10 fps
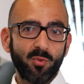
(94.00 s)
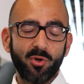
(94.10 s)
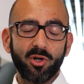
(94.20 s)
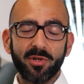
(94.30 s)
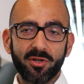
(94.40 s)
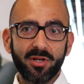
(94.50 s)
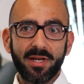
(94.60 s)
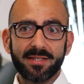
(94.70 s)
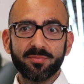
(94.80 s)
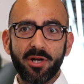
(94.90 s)
we're going to be
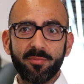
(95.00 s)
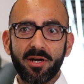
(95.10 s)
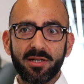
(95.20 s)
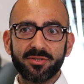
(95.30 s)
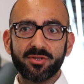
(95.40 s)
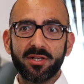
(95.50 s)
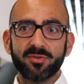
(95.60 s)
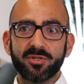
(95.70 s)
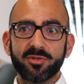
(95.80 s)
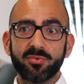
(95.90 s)
looking at primarily
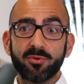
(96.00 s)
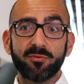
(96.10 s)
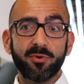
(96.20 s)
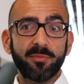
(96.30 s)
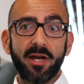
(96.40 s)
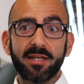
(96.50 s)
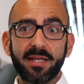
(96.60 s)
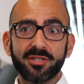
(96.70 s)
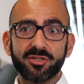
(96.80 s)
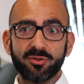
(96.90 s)
drugs which improve
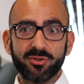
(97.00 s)
remyelination